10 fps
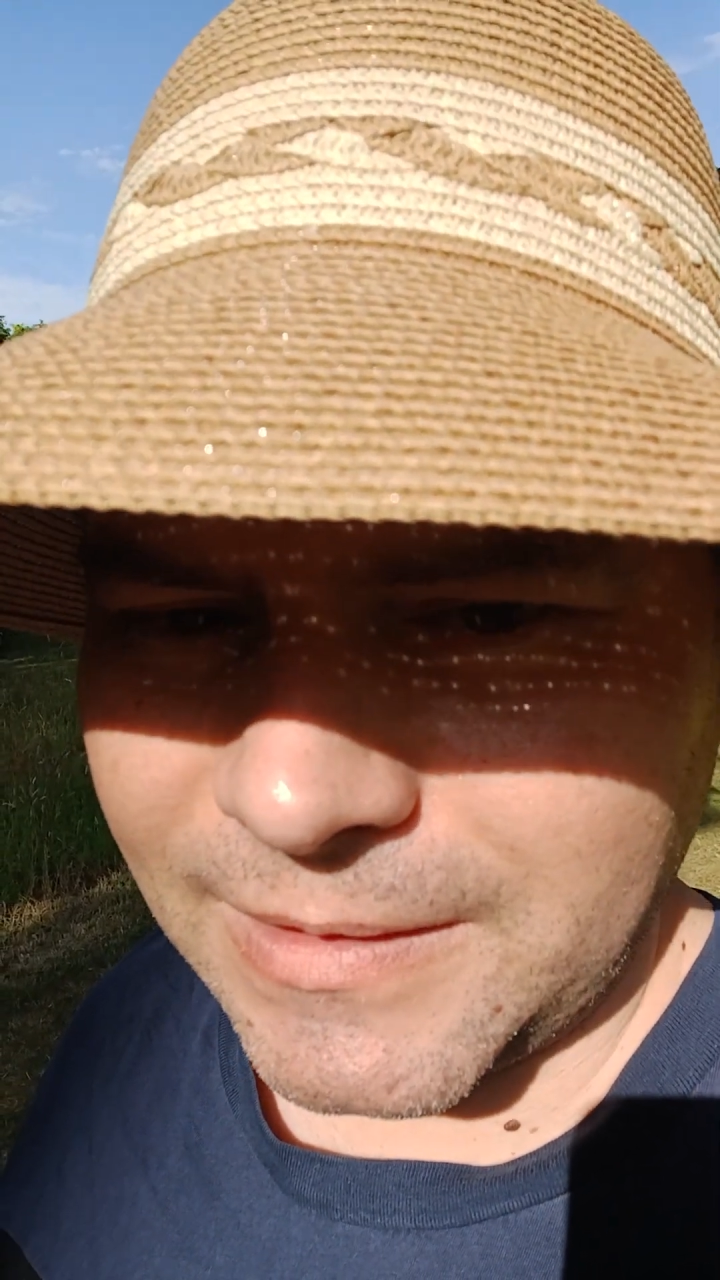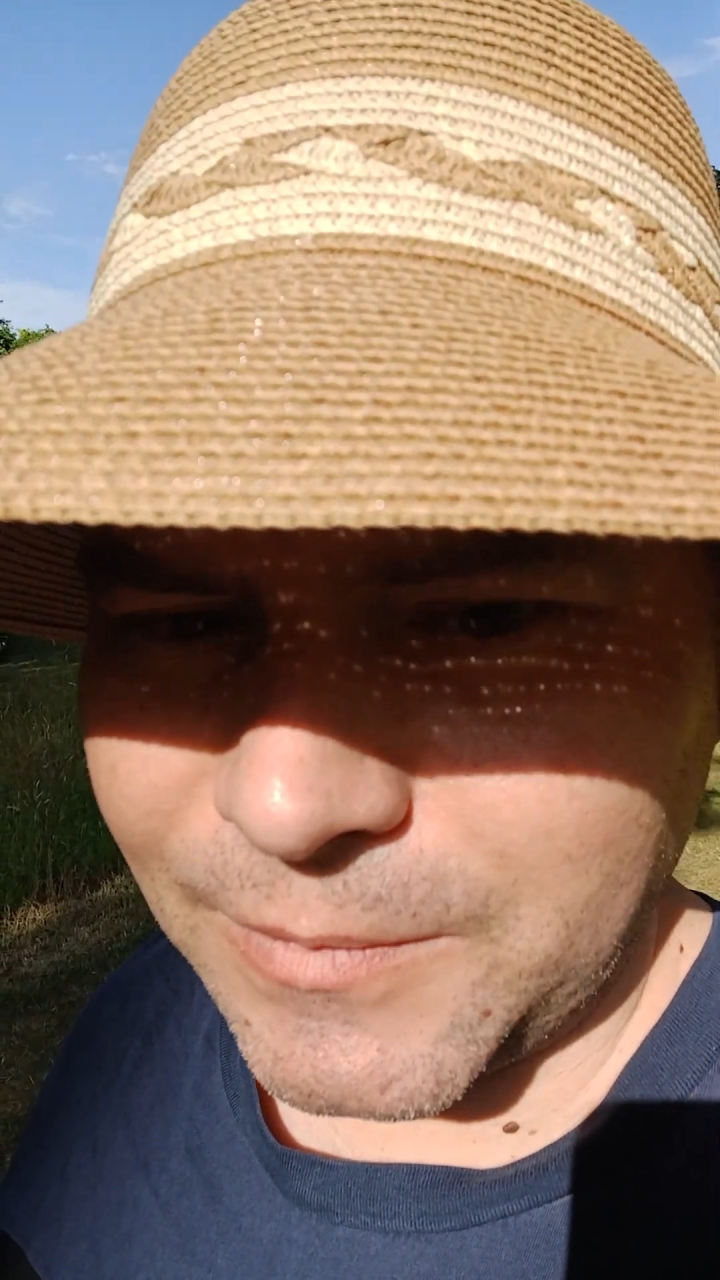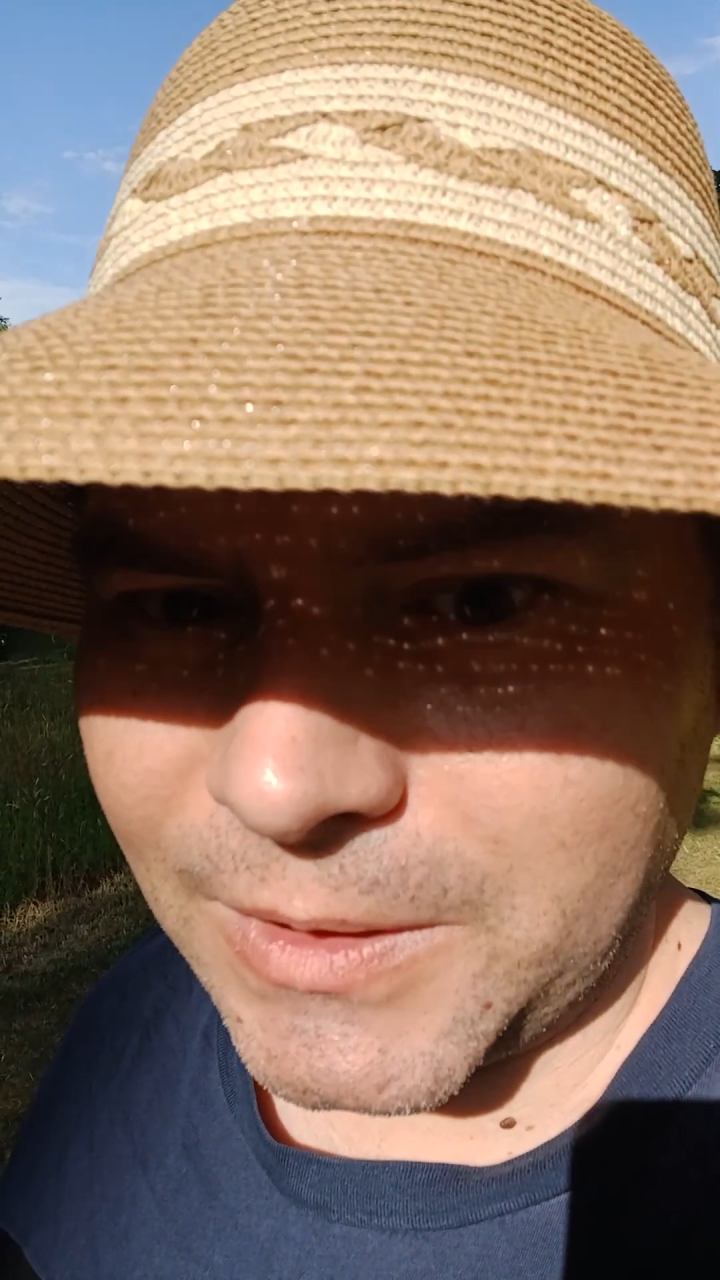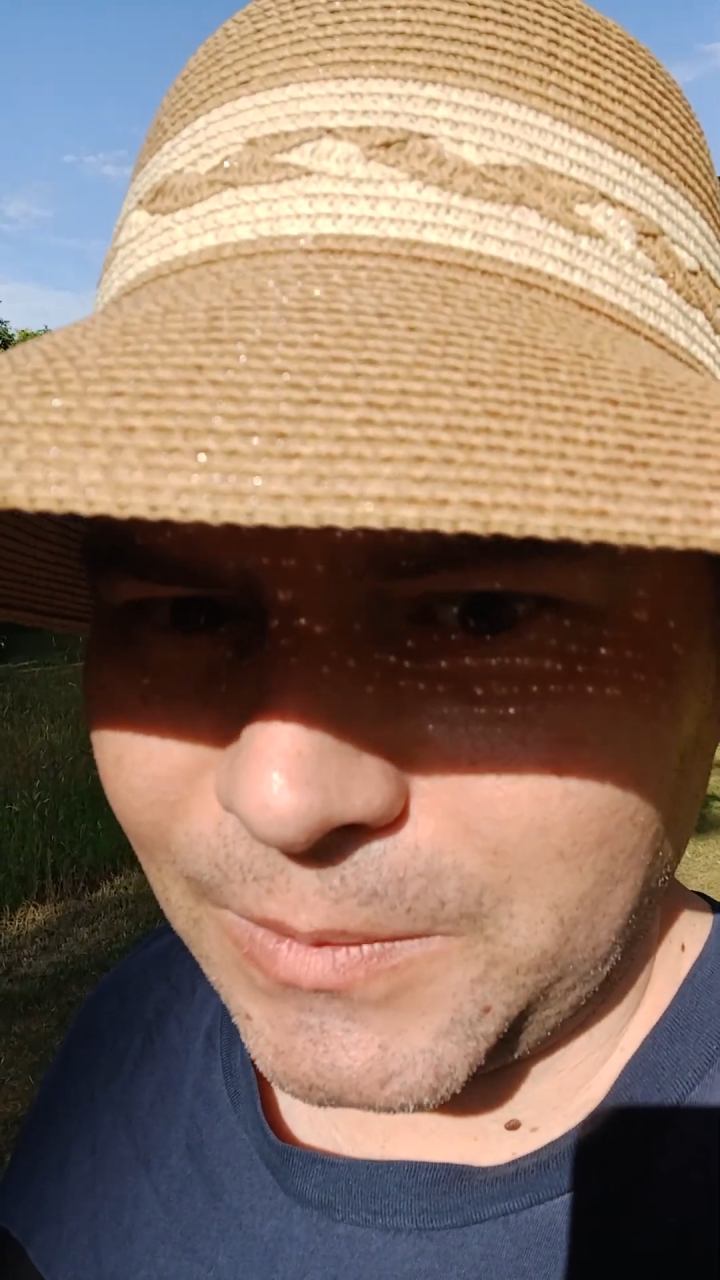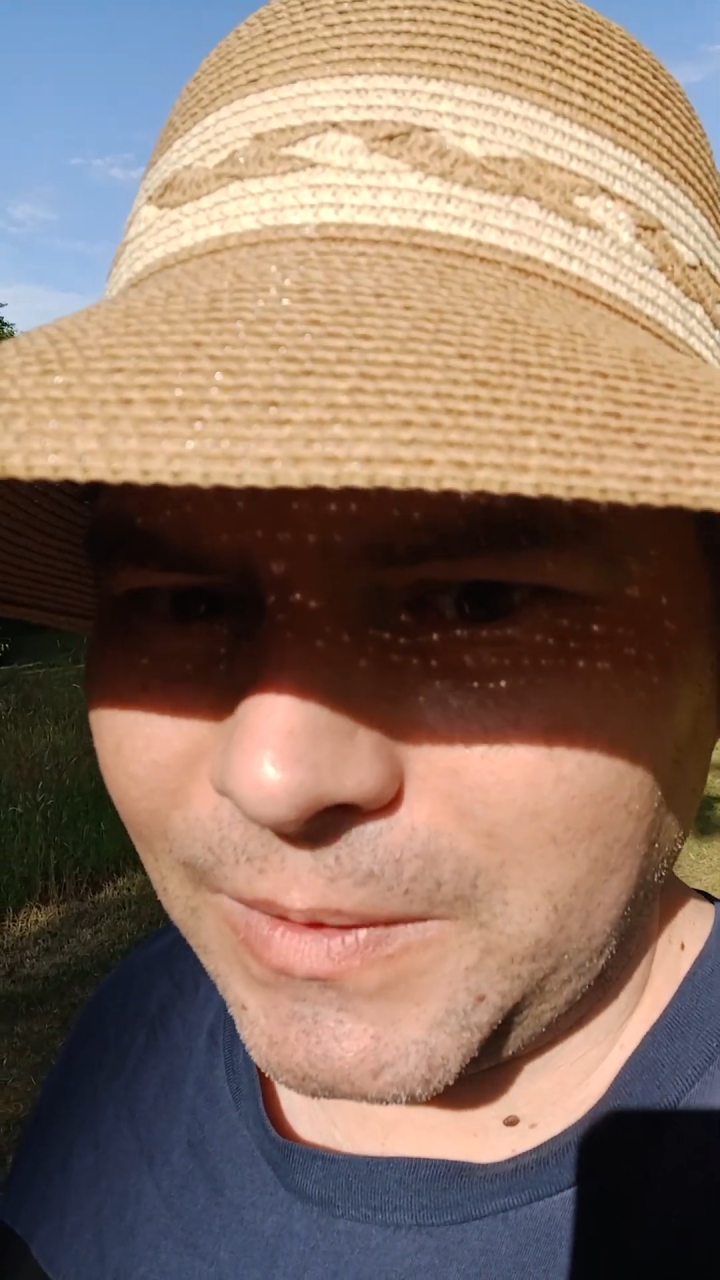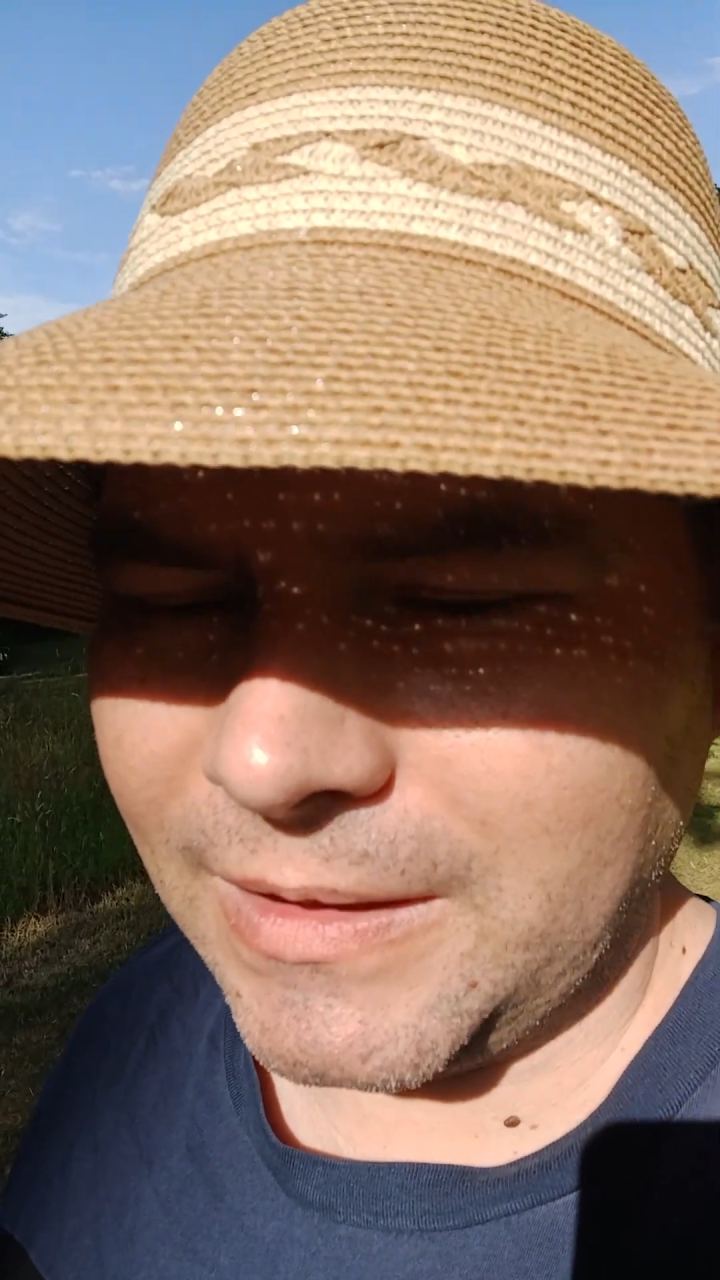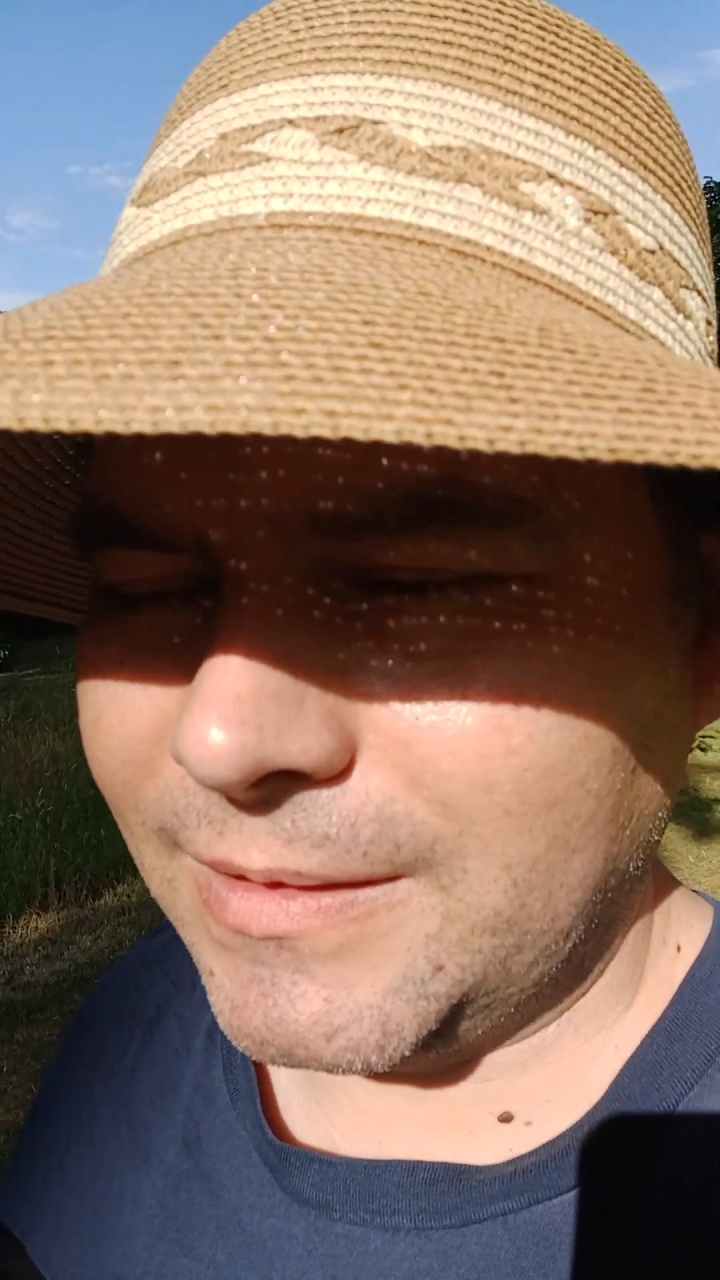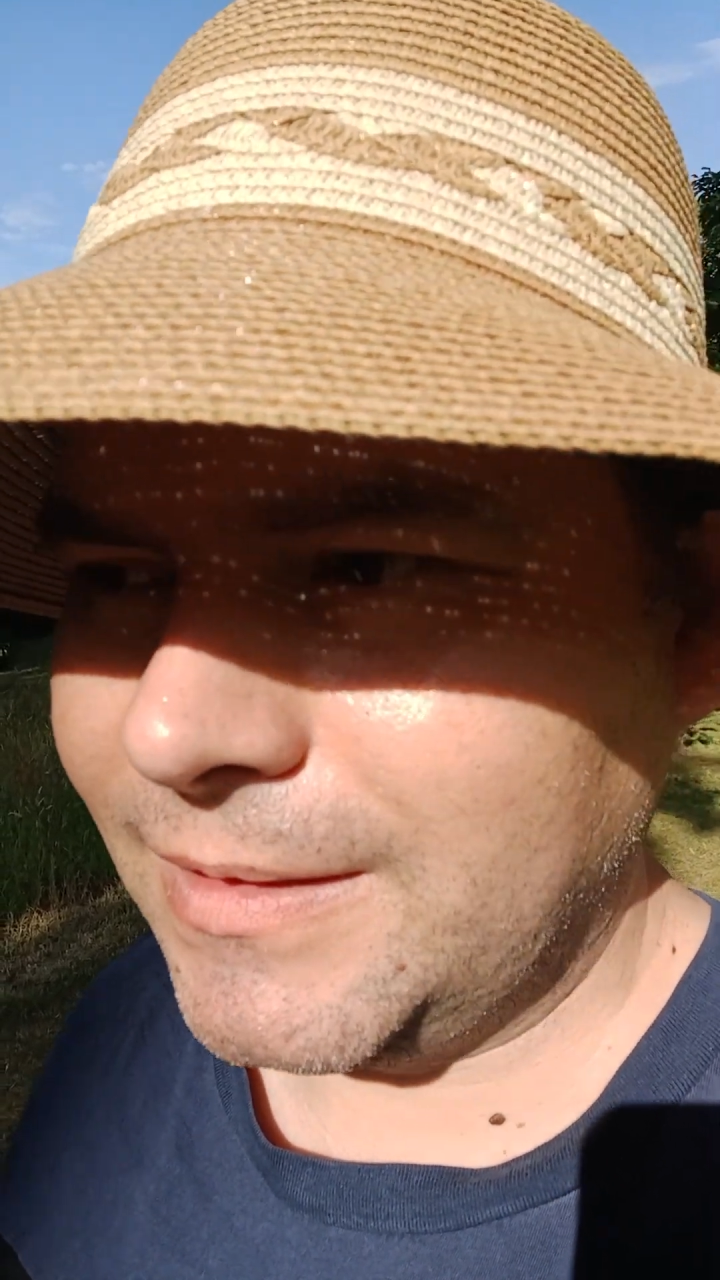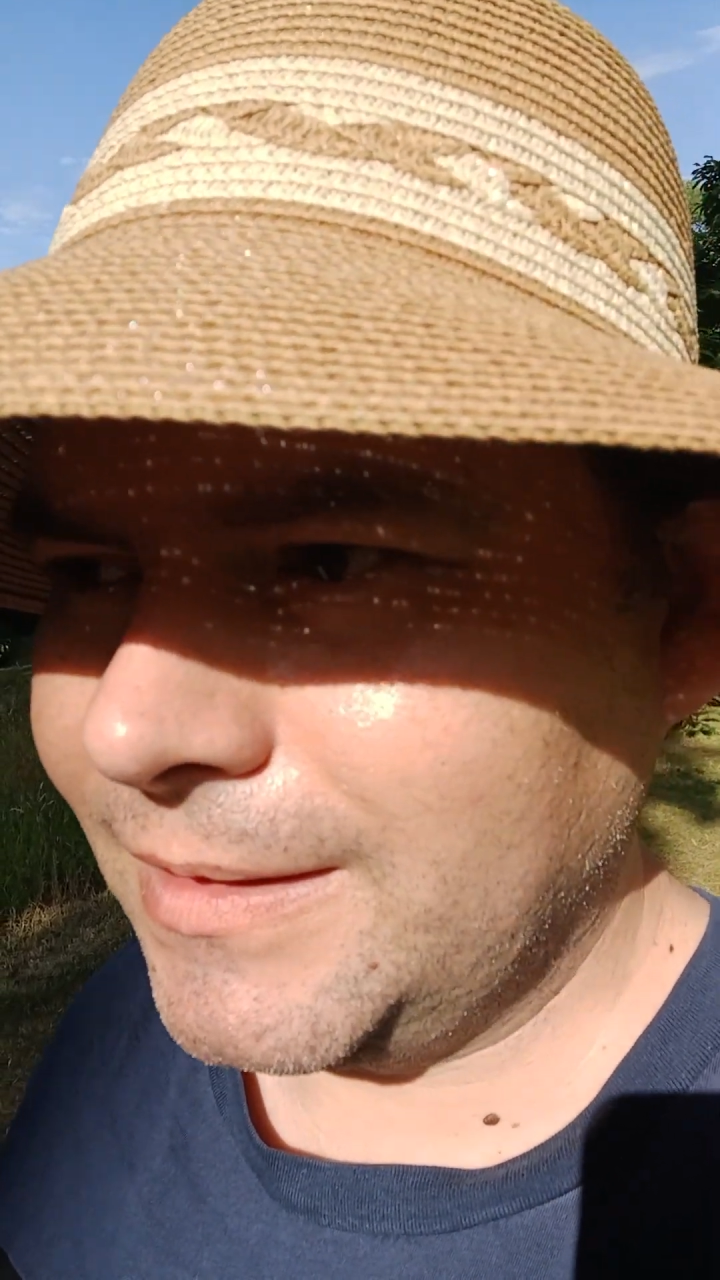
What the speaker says: There was quite a